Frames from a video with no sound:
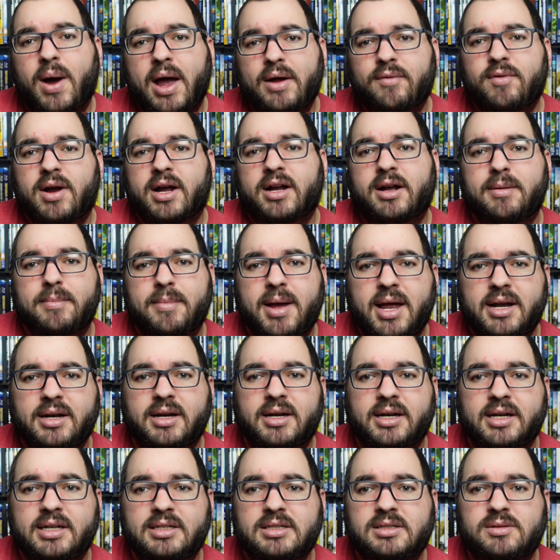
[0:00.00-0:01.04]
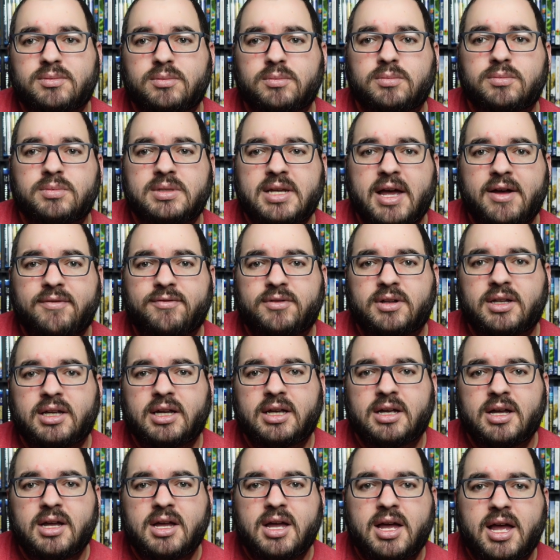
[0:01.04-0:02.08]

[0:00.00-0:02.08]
I recommend it. It's definitely